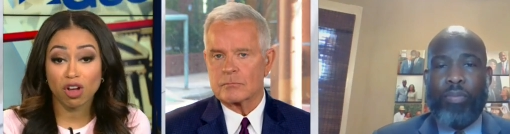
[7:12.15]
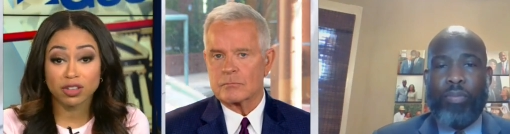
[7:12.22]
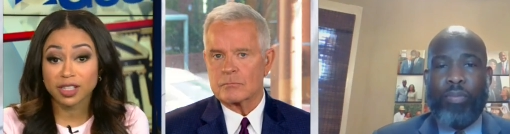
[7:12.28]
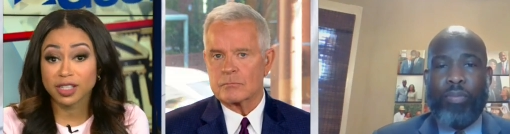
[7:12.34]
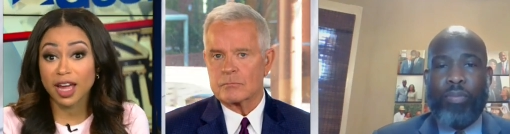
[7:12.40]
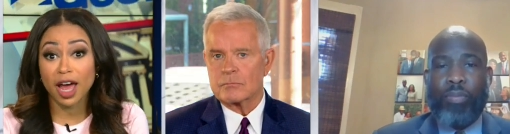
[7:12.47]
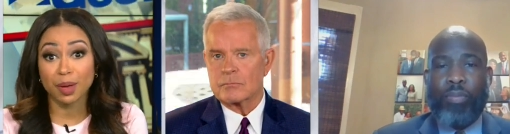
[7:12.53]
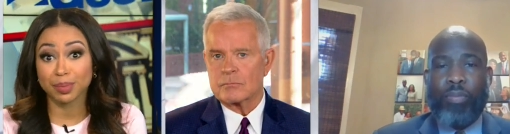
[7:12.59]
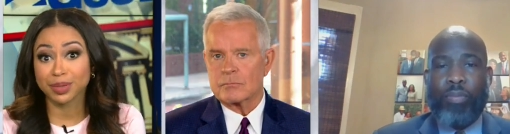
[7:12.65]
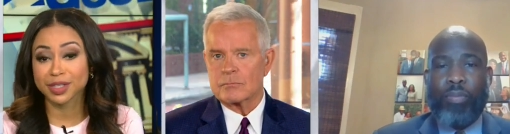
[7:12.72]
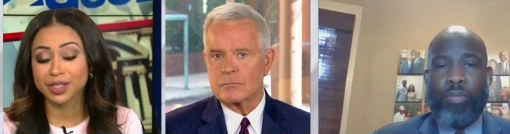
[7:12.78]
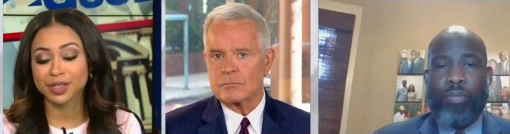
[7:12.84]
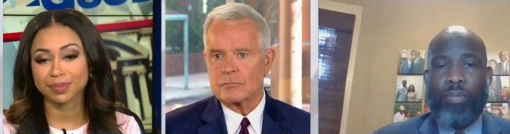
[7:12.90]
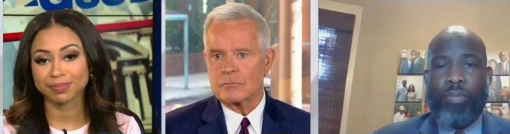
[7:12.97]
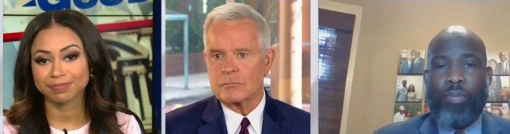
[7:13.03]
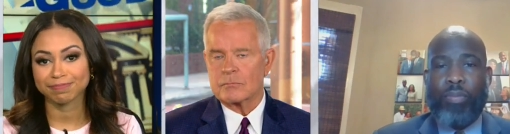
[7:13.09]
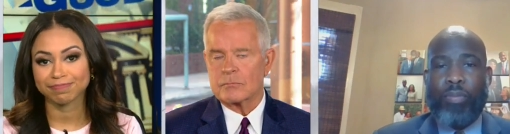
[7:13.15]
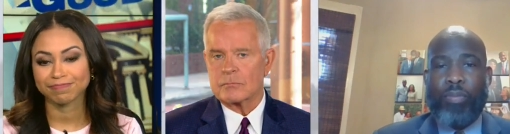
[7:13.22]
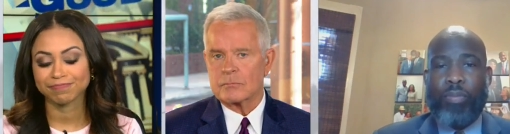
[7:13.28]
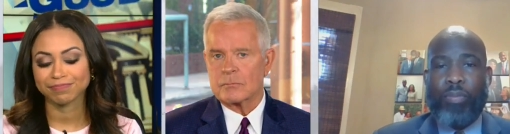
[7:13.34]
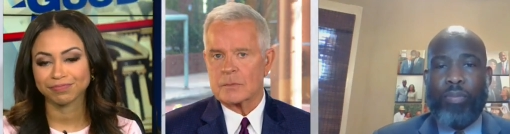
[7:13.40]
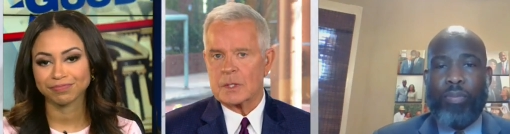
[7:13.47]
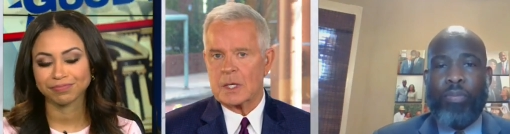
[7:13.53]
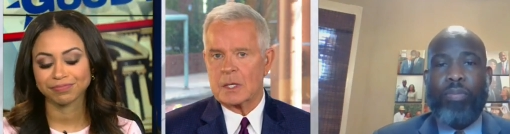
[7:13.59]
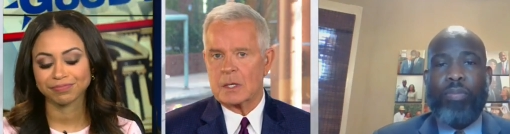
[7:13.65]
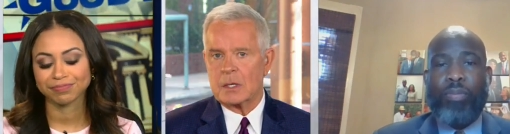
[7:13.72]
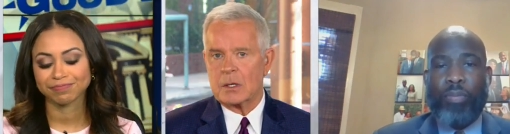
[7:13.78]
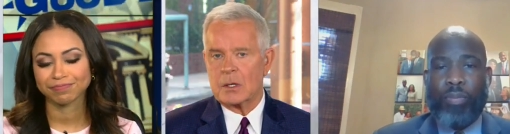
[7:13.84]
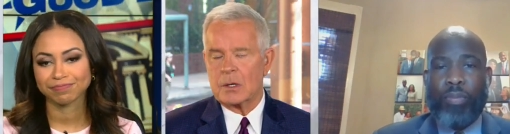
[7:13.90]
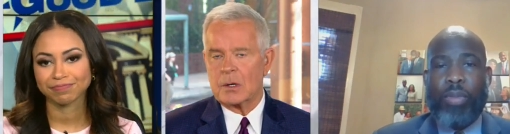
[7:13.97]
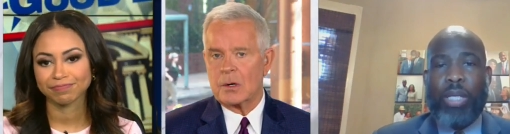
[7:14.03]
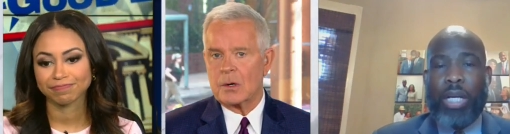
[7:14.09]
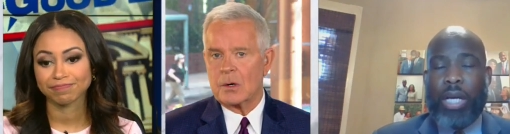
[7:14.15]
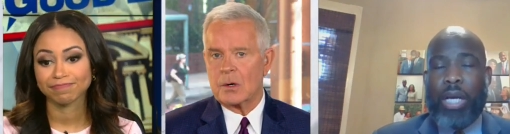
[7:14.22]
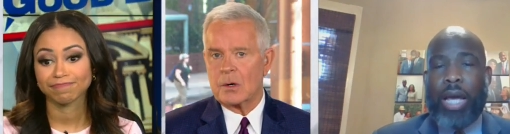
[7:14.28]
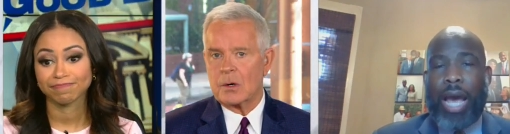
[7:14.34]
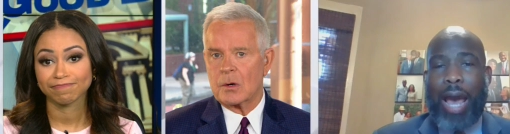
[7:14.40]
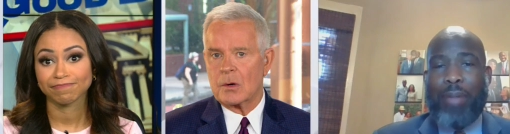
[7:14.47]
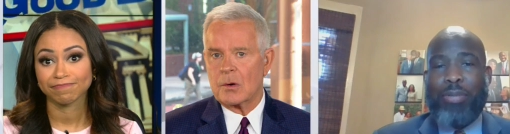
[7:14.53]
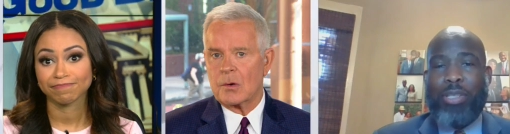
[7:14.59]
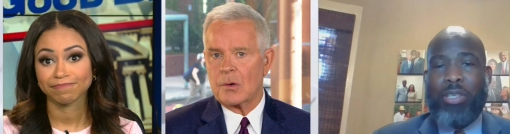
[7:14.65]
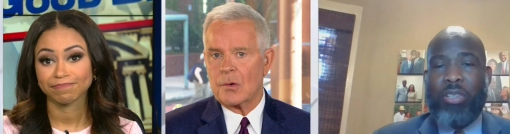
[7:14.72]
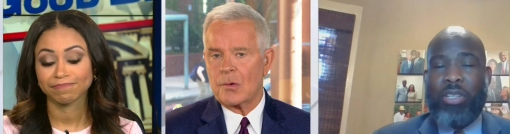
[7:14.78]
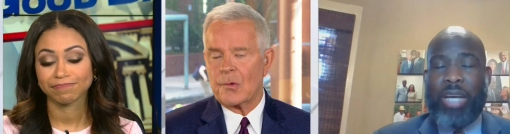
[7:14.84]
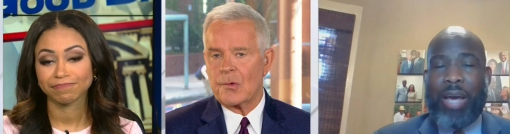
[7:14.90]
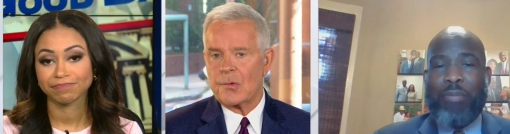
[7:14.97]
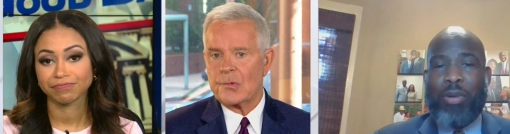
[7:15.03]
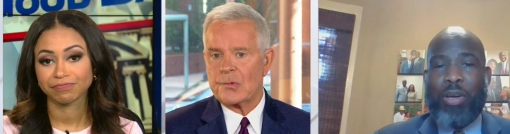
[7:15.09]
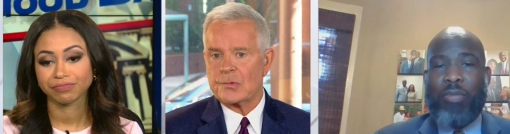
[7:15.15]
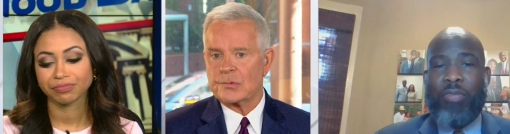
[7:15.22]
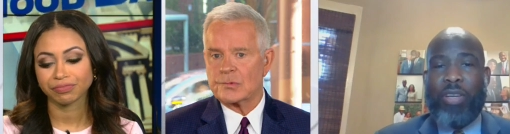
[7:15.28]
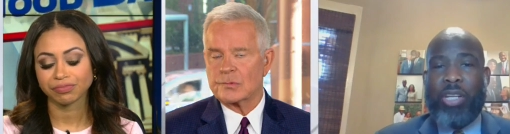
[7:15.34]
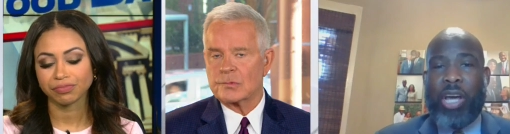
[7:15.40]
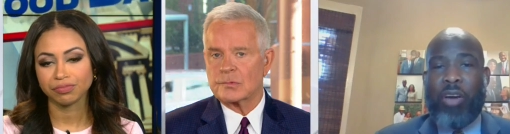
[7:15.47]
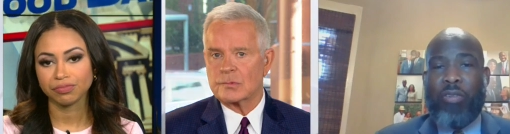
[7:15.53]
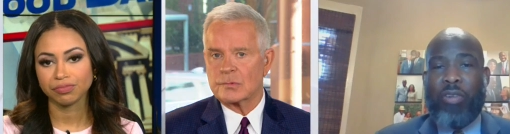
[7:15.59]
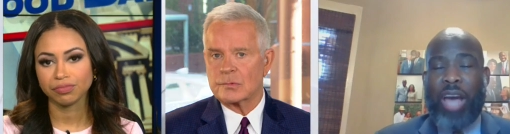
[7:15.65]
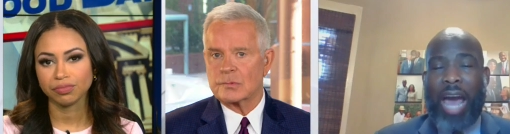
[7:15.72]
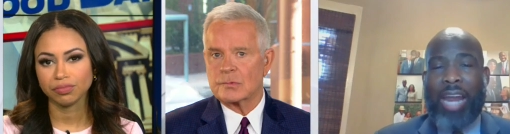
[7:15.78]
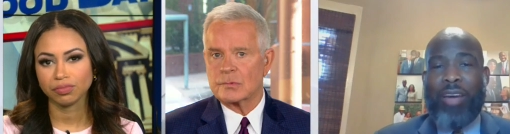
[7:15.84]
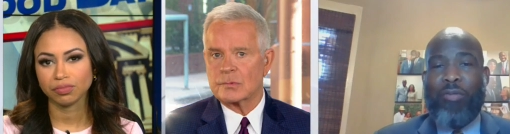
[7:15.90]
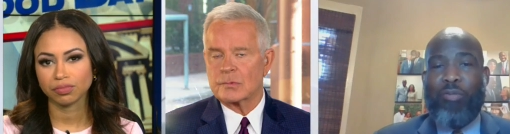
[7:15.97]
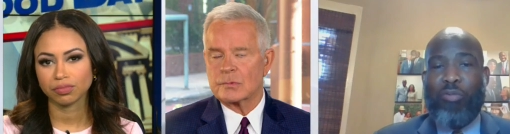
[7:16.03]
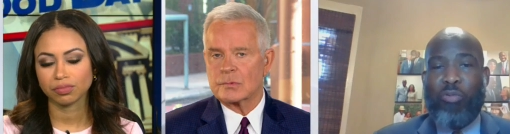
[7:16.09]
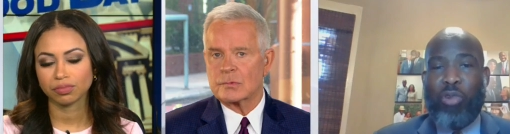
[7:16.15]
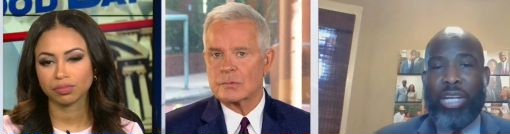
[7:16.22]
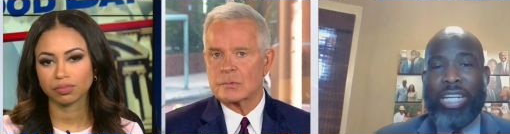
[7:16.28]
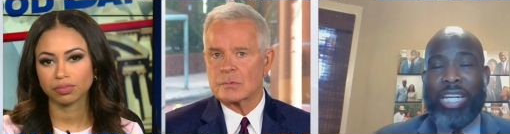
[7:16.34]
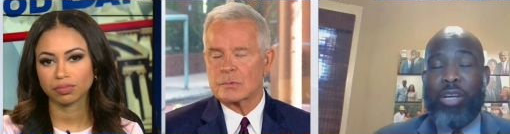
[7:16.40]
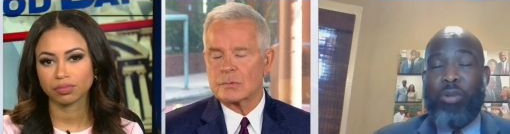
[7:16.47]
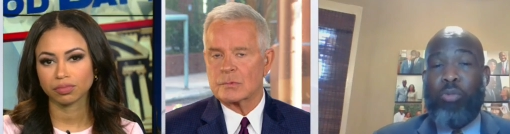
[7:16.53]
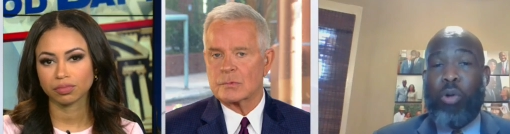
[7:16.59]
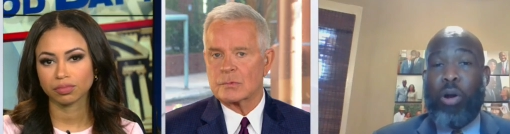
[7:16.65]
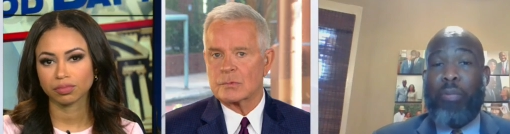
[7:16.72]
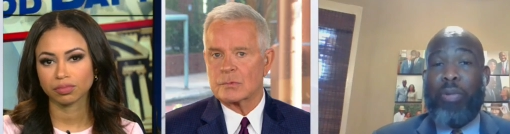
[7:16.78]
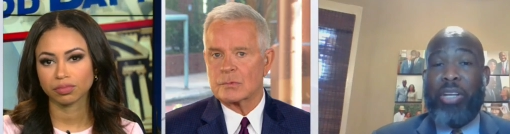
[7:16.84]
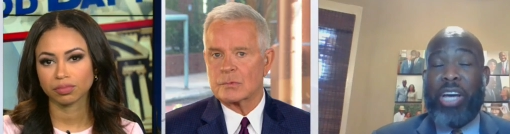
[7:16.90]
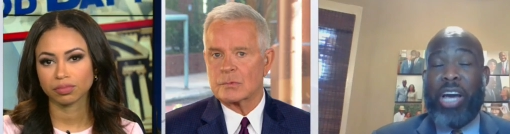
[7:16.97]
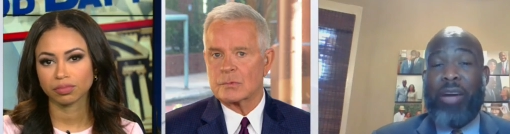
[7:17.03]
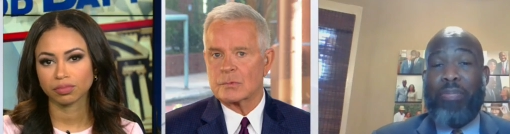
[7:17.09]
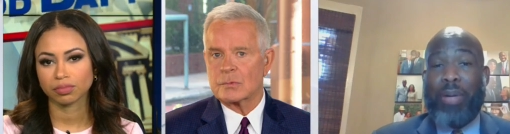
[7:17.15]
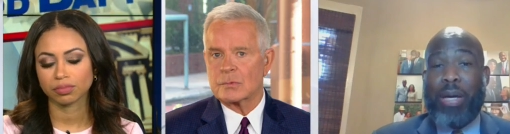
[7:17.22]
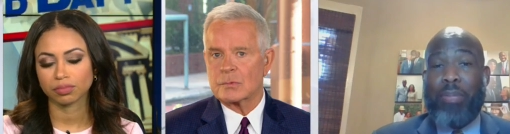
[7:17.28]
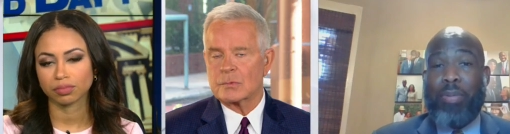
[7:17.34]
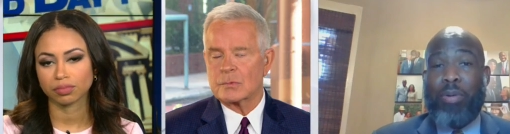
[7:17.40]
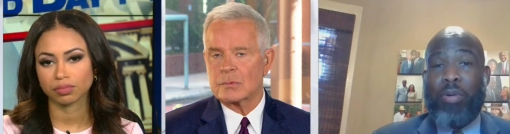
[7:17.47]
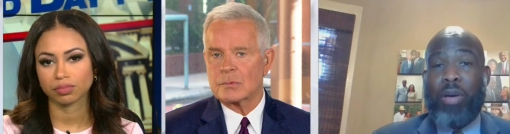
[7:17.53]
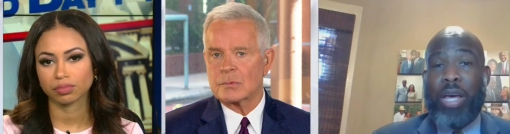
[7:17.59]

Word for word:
Speaker 1: all steps.
Speaker 2: Absolutely, and we've kind of really need to work with young people.